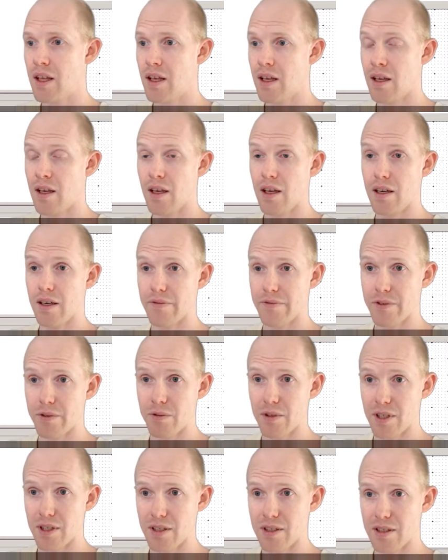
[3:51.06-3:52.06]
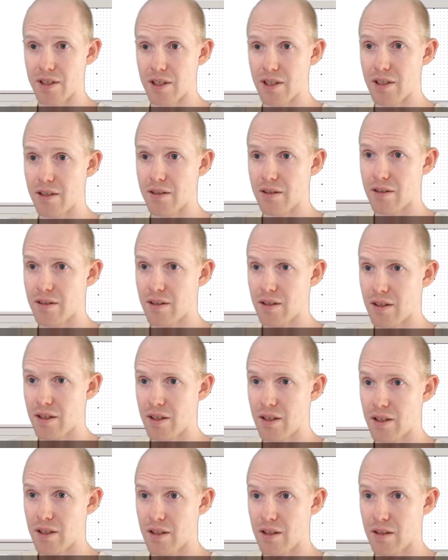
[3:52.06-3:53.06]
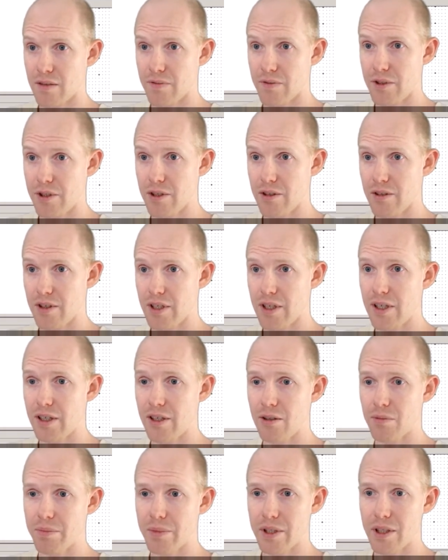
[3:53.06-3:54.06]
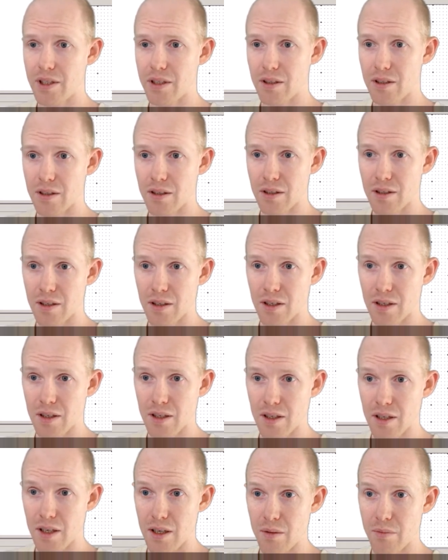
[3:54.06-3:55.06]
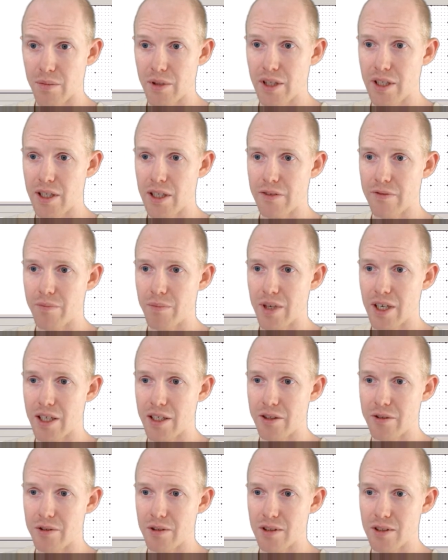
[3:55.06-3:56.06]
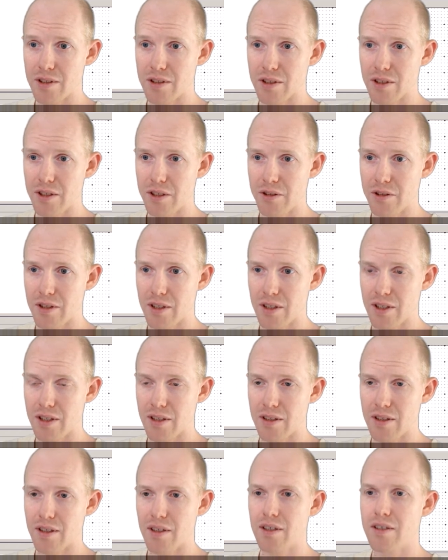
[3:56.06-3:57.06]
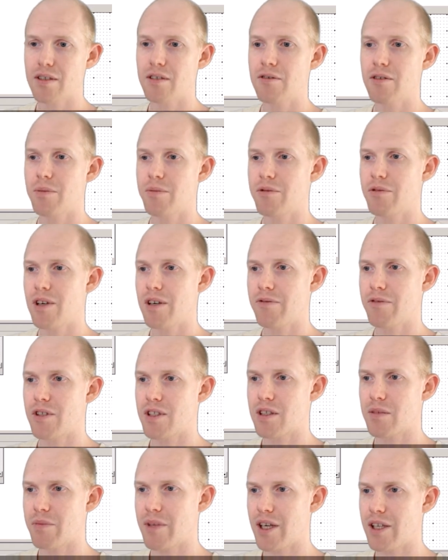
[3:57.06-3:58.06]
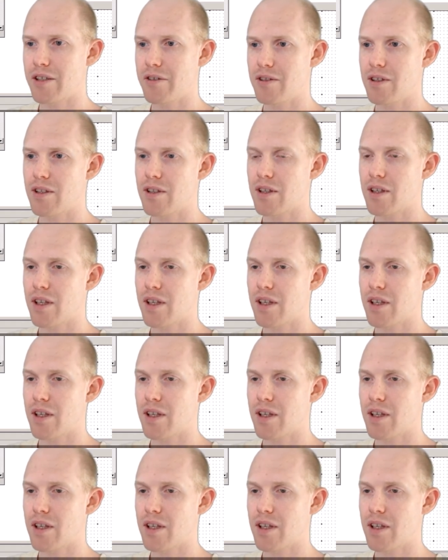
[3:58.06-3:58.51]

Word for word: And if you want to see, if you go to help here, PDF manuals, you can get the script reference manual.